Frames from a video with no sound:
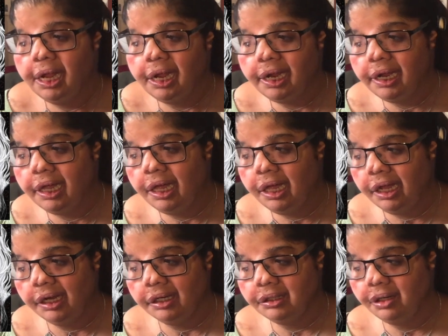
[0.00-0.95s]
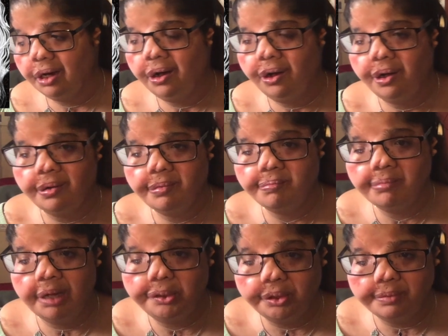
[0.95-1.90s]
And her
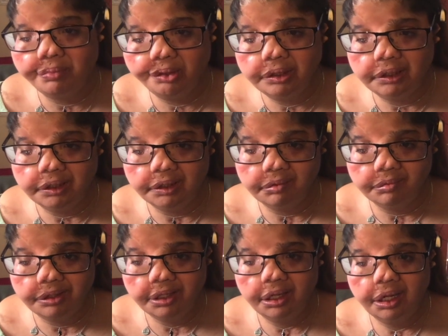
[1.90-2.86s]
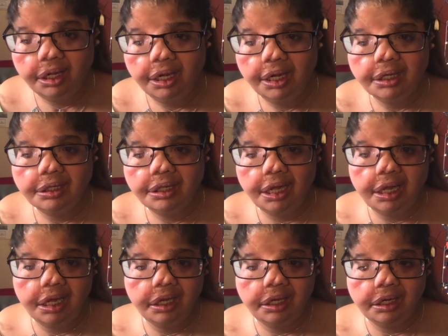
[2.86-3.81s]
mother believes
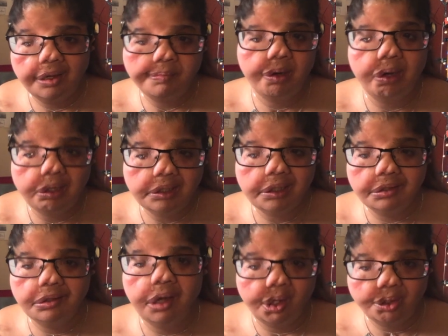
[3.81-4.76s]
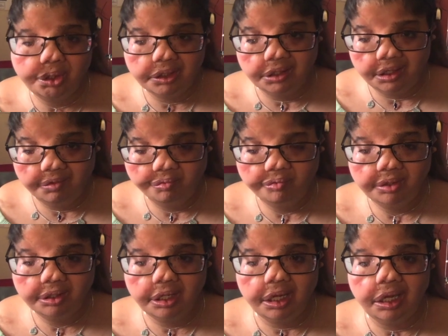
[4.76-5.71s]
that Amari is not good enough,
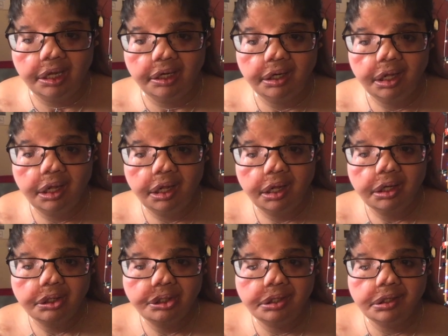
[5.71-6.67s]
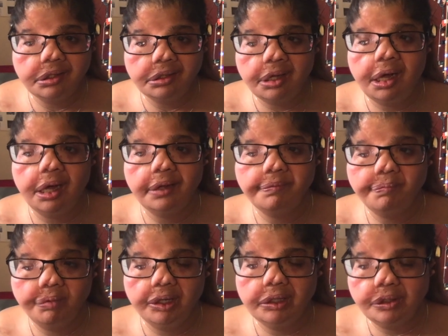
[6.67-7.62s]
that she is not
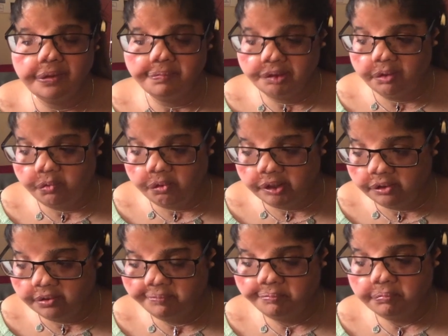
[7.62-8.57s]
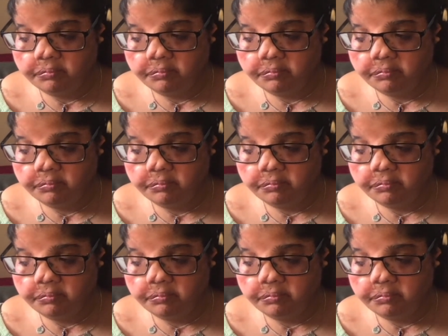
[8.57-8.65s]
fit to be a royal.